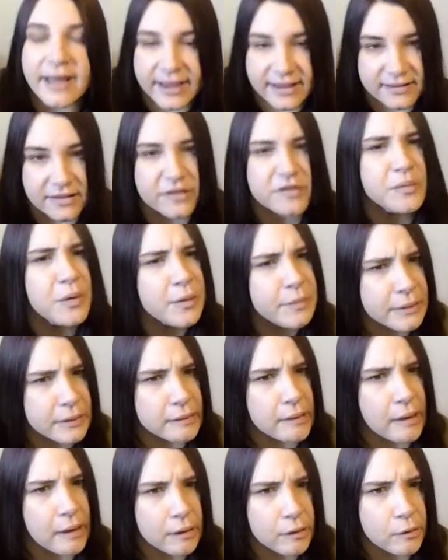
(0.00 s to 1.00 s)
like I said, there's probably
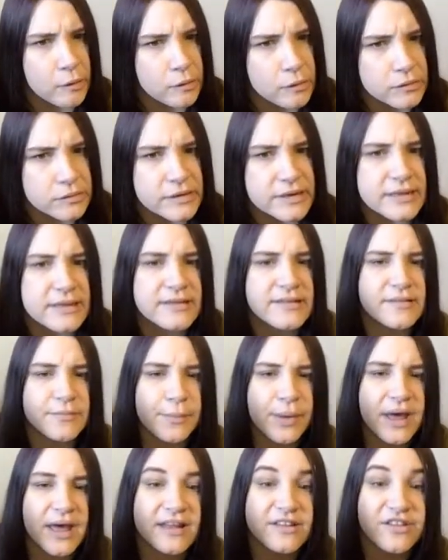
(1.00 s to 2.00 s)
a long hold list,
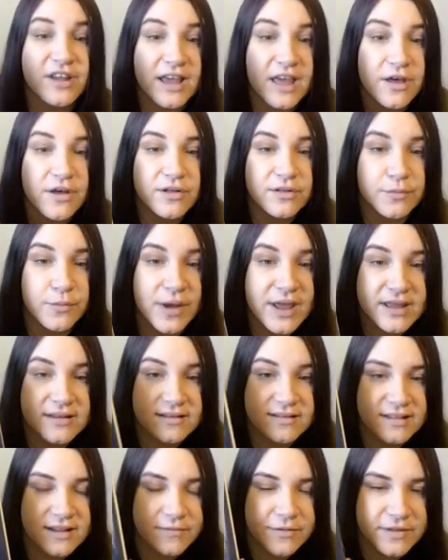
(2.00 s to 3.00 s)
but check out Wait
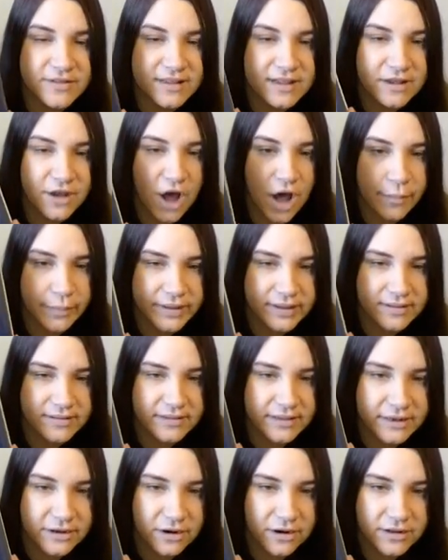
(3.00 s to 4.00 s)
to CPC
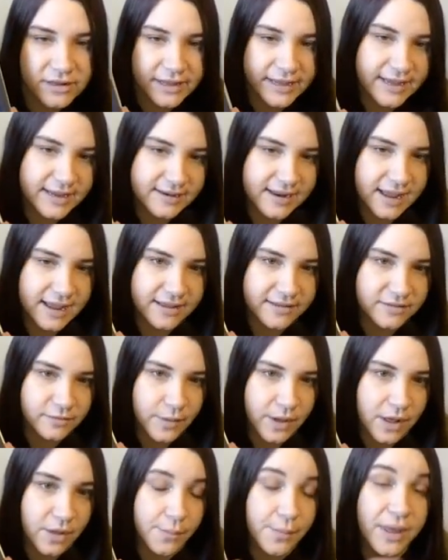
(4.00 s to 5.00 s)
copies and our lucky day as
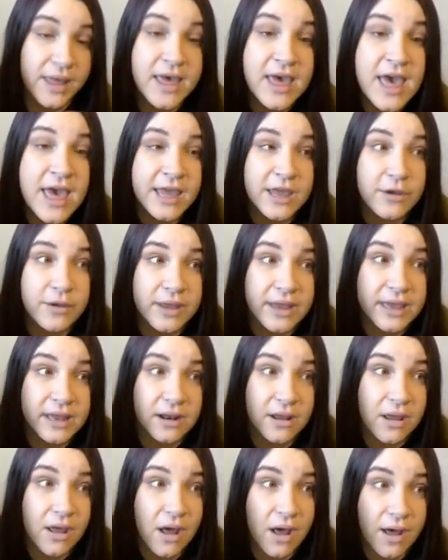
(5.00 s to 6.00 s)
well. But you can
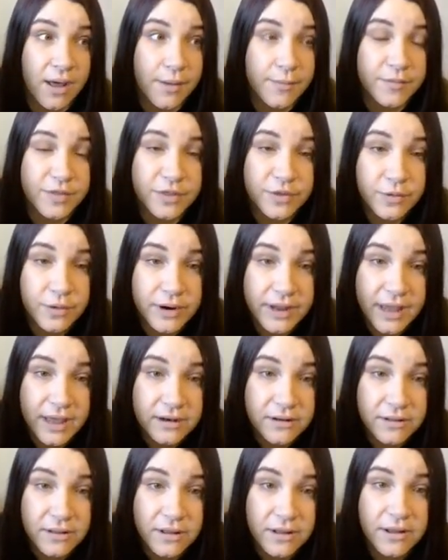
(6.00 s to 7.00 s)
get it um, through our
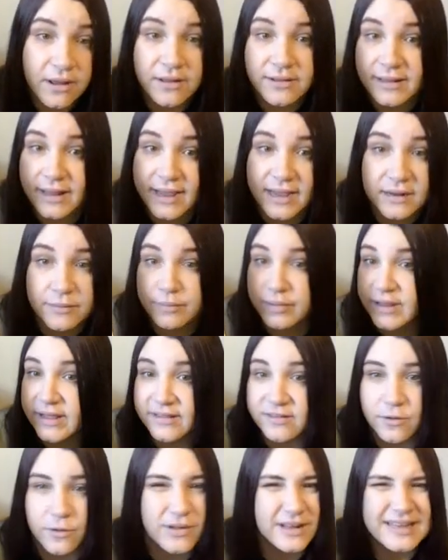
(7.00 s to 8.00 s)
catalog online,
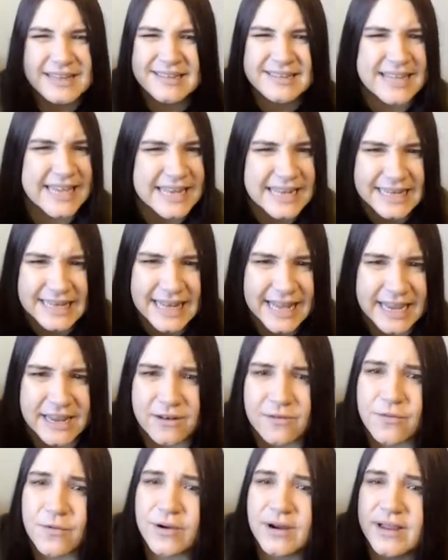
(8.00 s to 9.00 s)
place a hold, at least get in
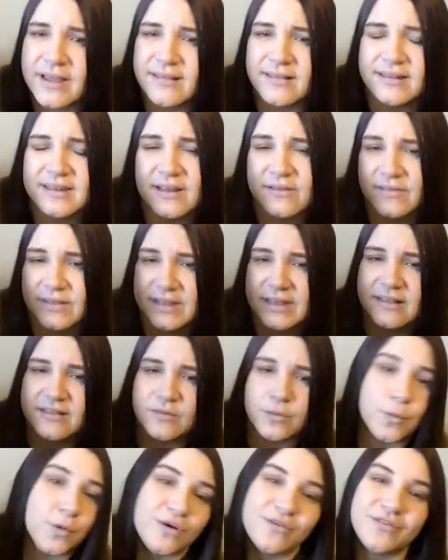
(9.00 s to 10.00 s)
line for it because it definitely
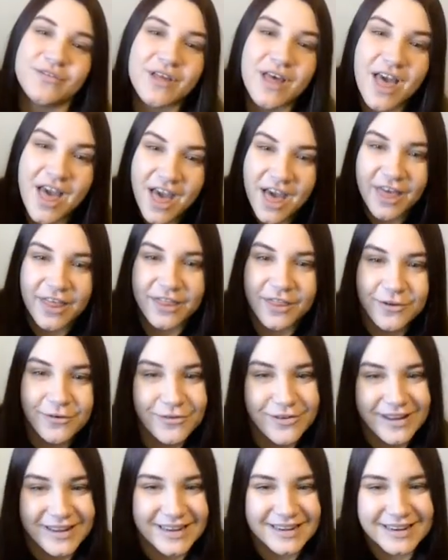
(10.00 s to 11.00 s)
is worth the
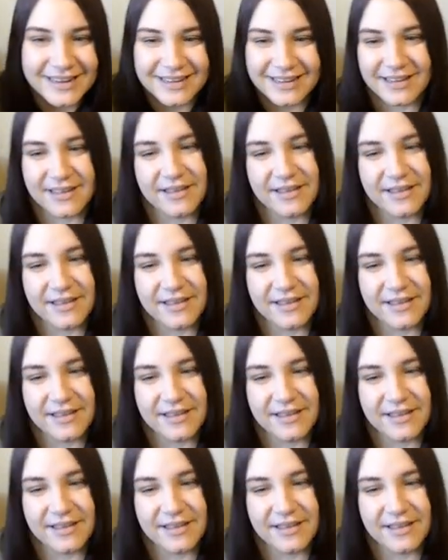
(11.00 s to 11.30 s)
read.